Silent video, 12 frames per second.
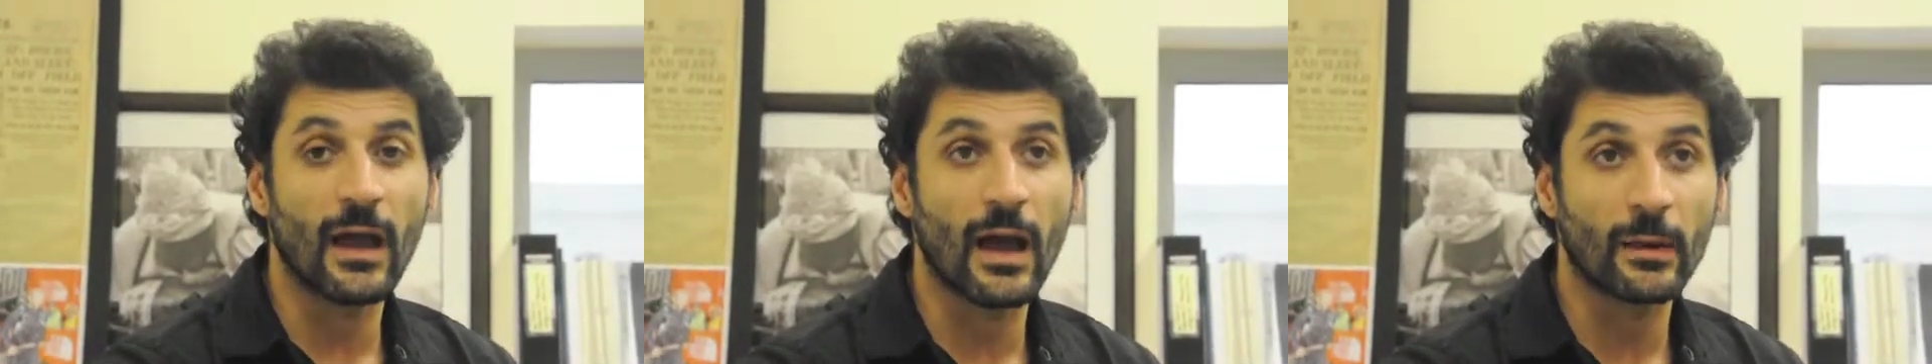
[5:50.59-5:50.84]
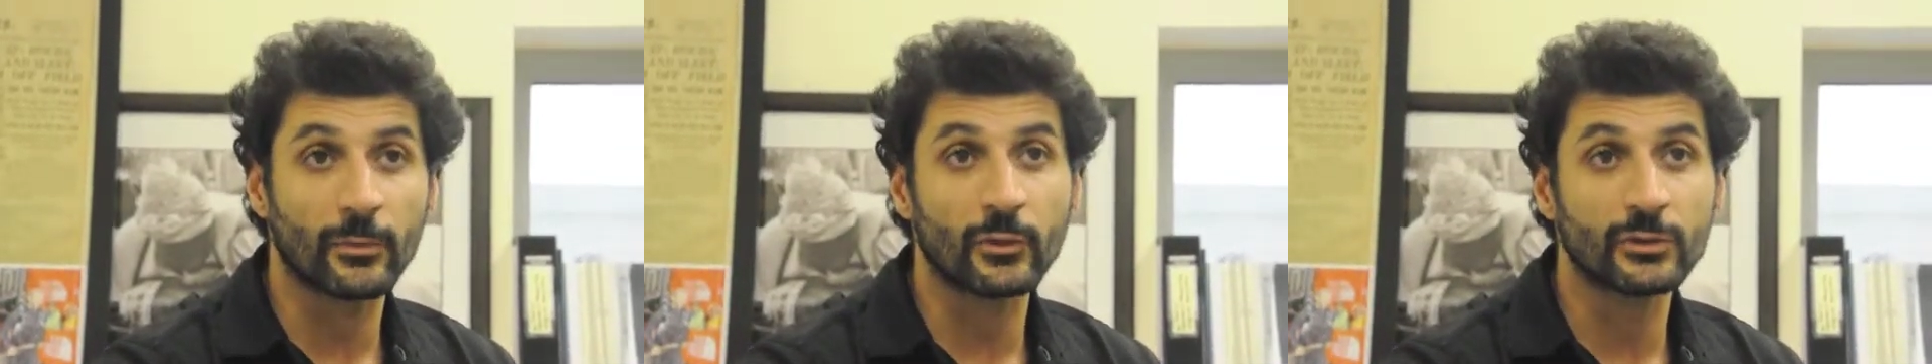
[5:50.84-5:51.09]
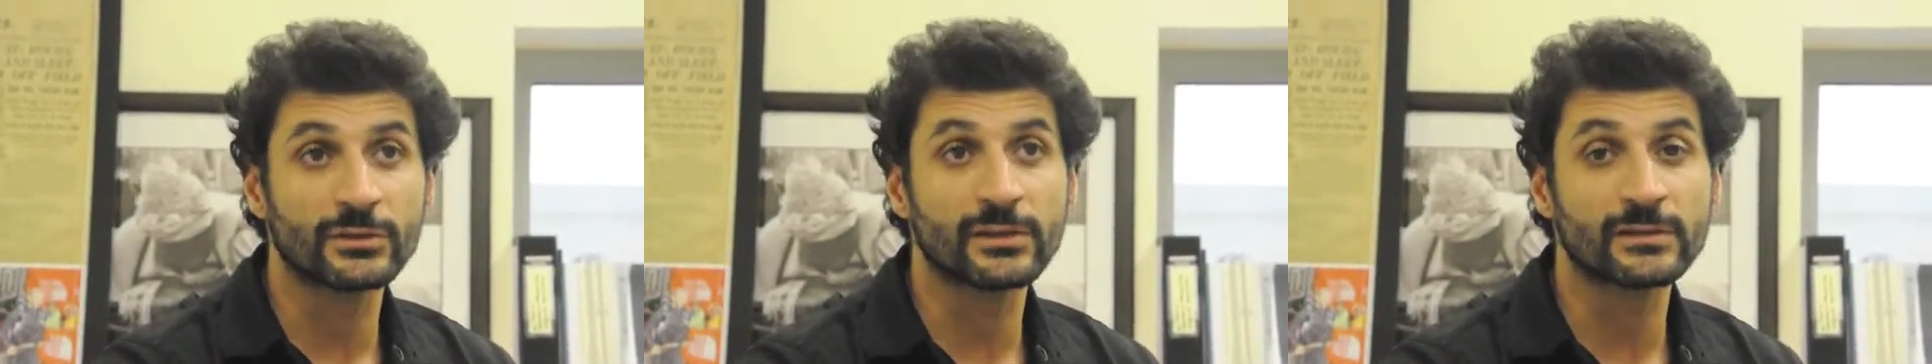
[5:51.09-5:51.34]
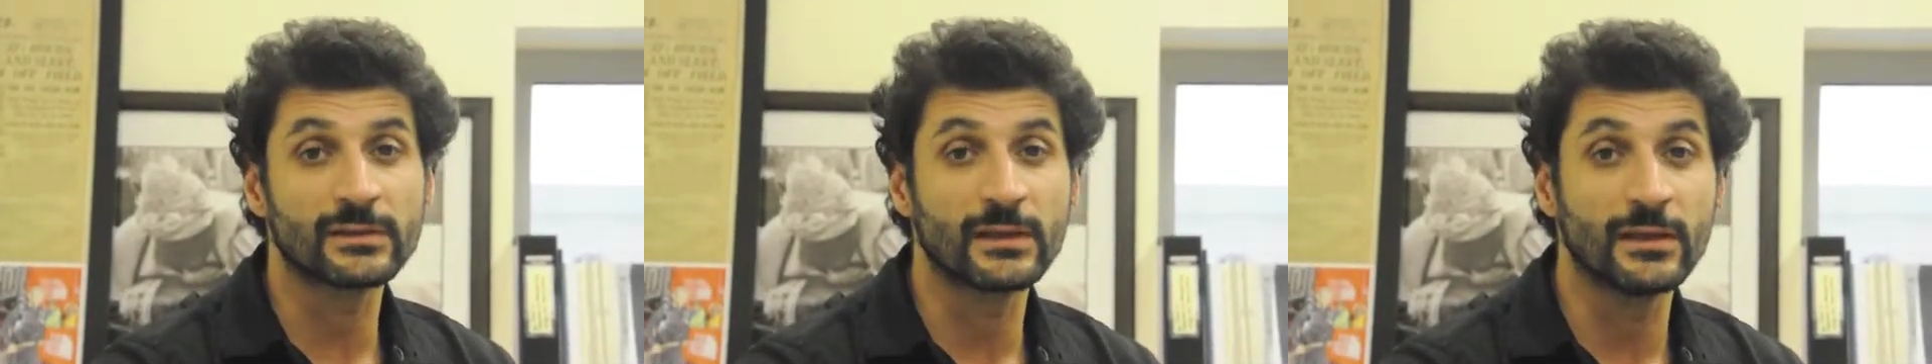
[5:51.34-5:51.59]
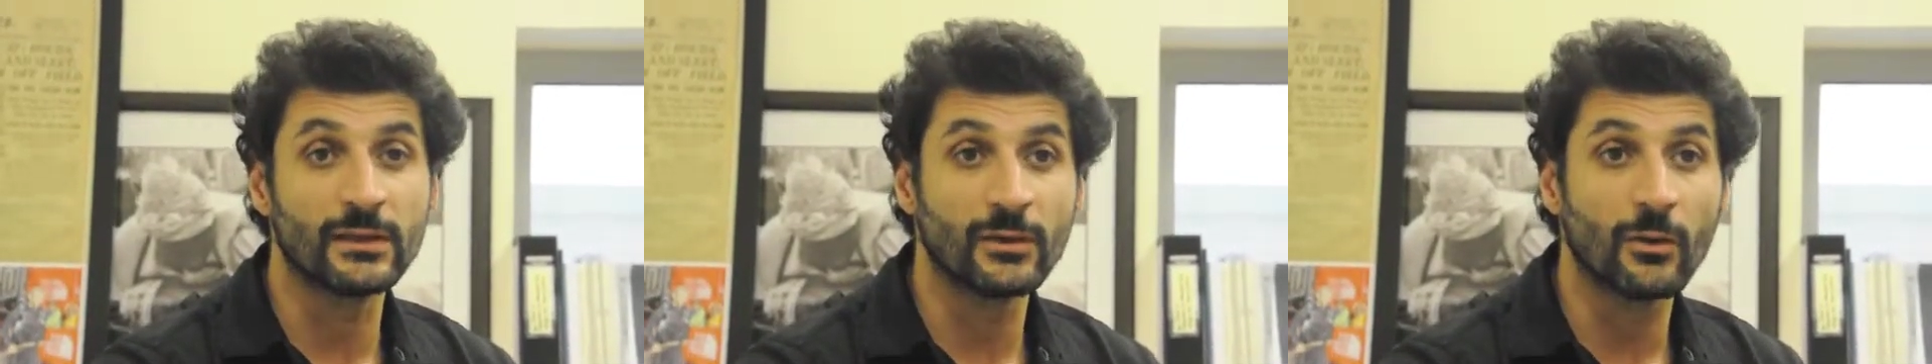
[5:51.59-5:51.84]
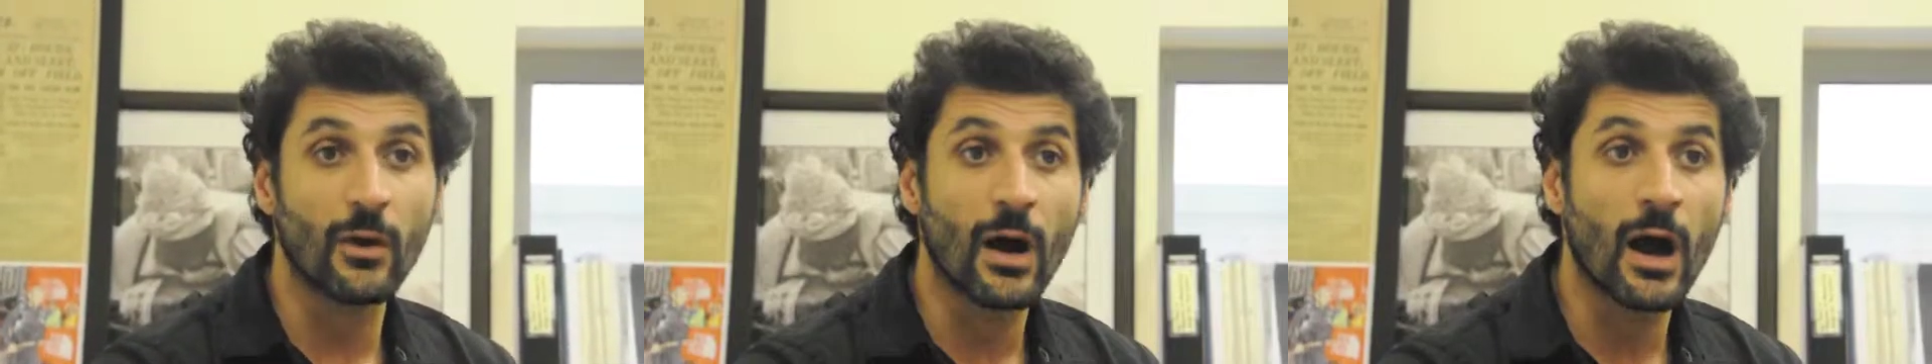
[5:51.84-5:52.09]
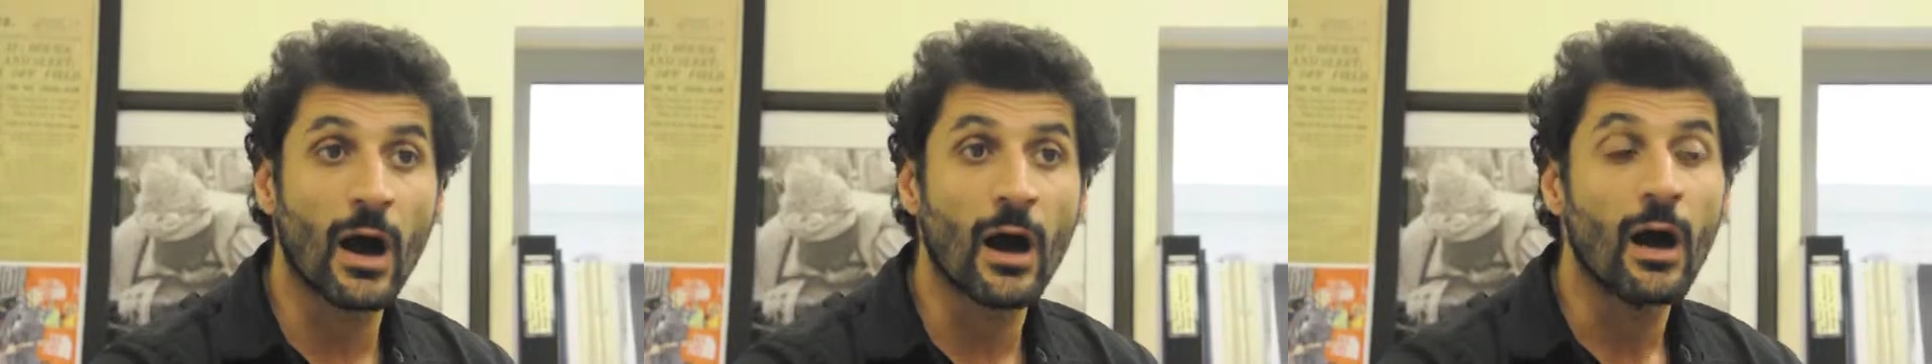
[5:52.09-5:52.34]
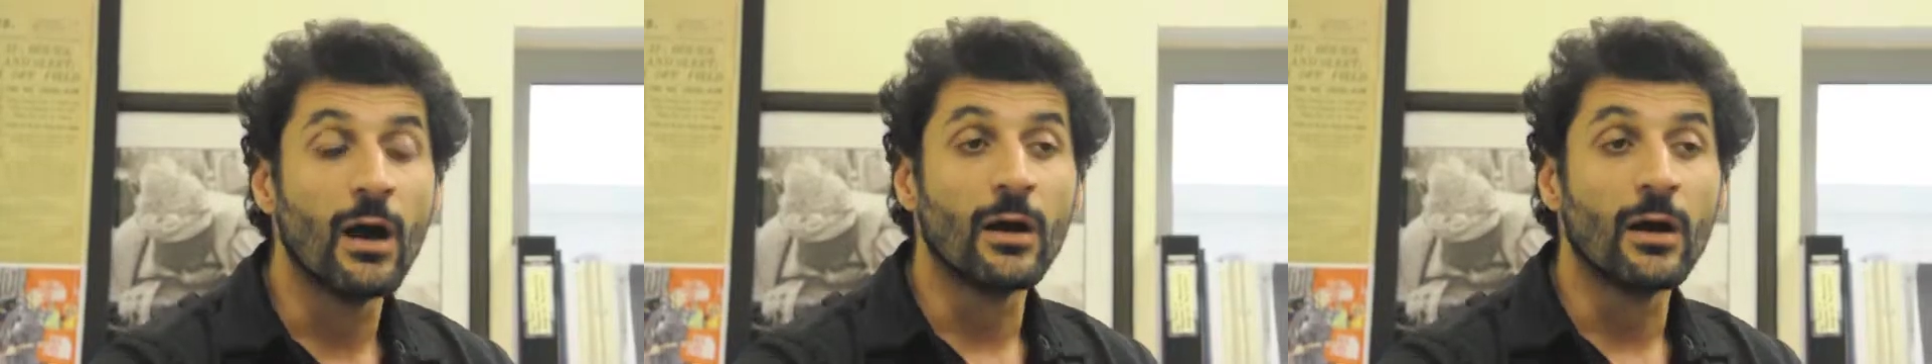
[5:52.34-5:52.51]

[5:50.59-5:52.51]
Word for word: approaches in Doha